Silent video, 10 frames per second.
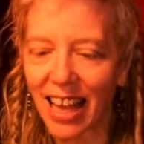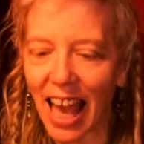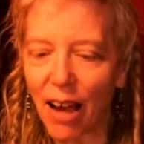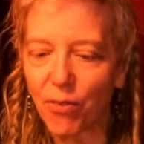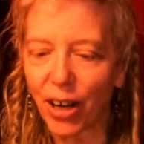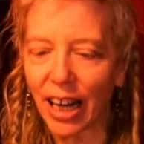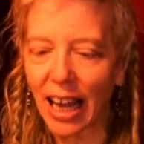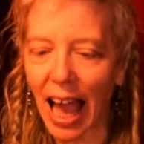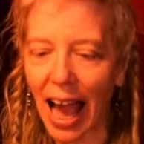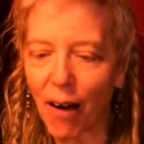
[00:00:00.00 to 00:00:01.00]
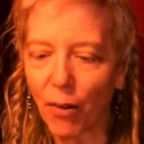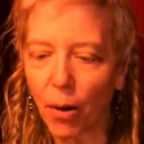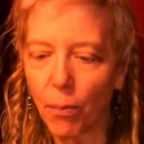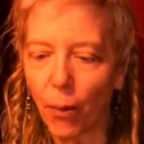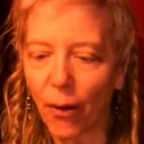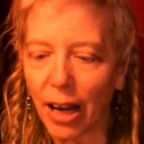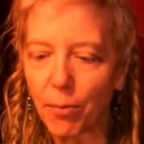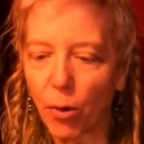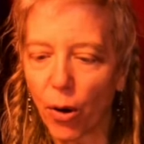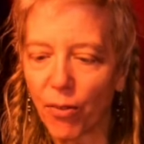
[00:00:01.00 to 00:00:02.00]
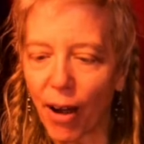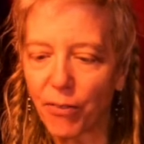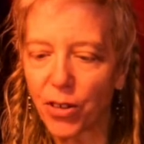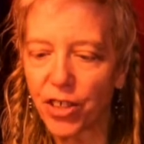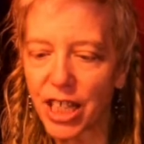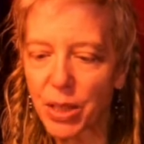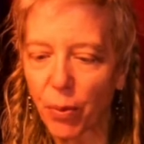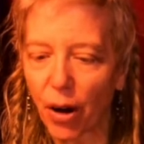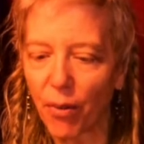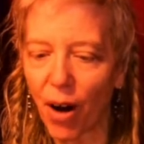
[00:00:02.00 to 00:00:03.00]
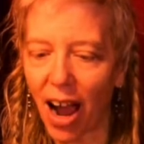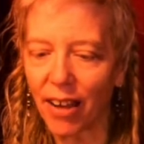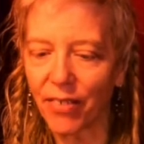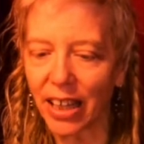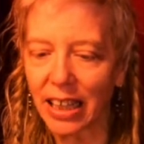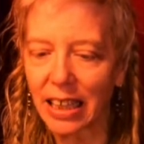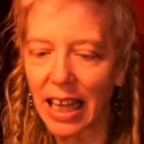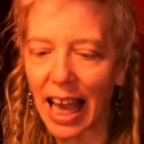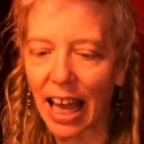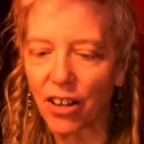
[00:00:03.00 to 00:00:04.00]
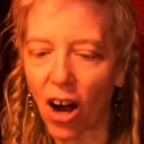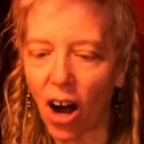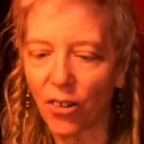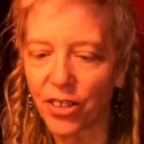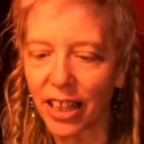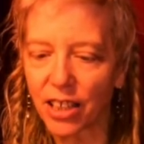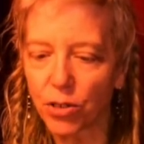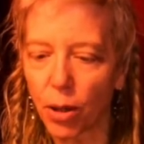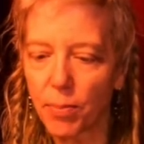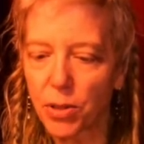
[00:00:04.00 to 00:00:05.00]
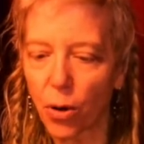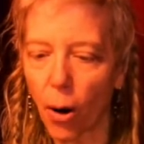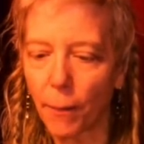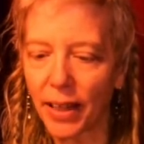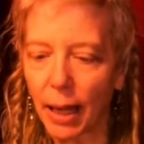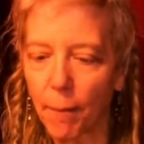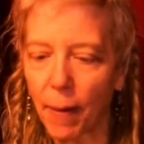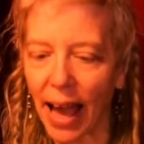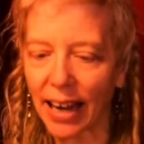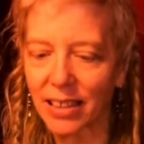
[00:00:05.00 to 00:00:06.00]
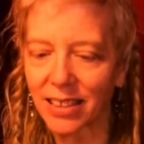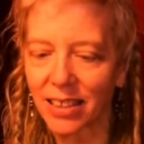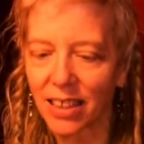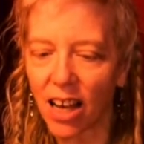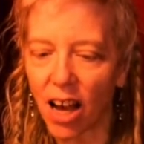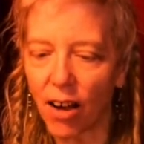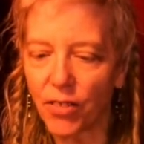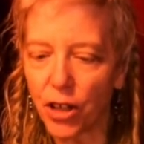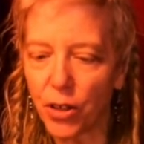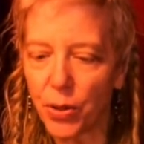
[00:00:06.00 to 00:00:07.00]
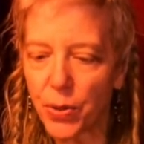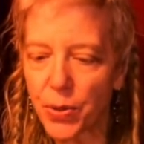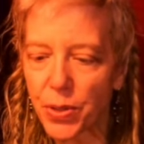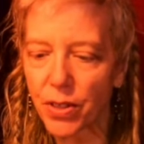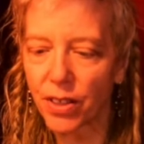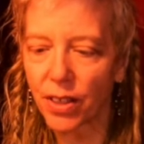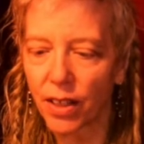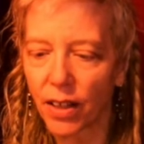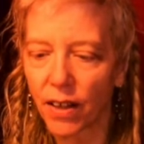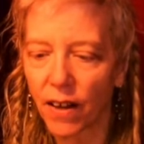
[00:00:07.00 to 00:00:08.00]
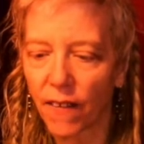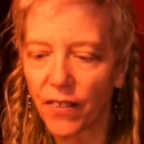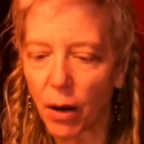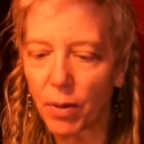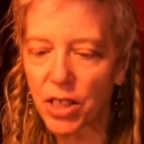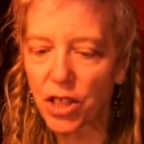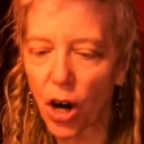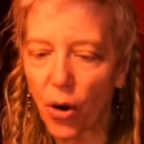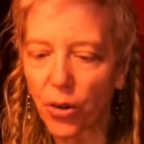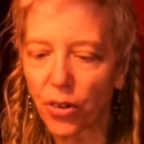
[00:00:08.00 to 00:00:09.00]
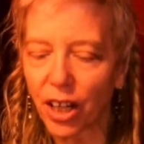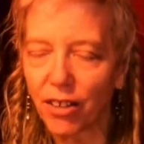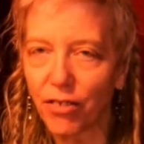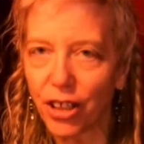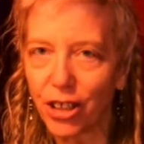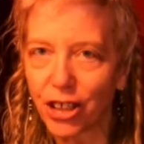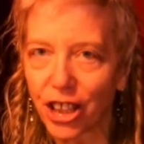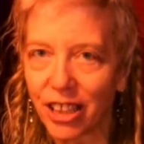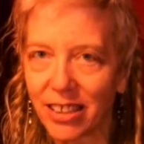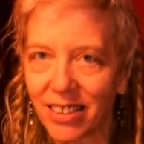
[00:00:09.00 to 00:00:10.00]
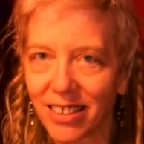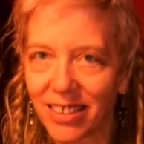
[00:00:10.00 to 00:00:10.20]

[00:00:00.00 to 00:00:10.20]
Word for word: Every hour more and more refugees were arriving and halting to absorb the impact of the news. There was total confusion.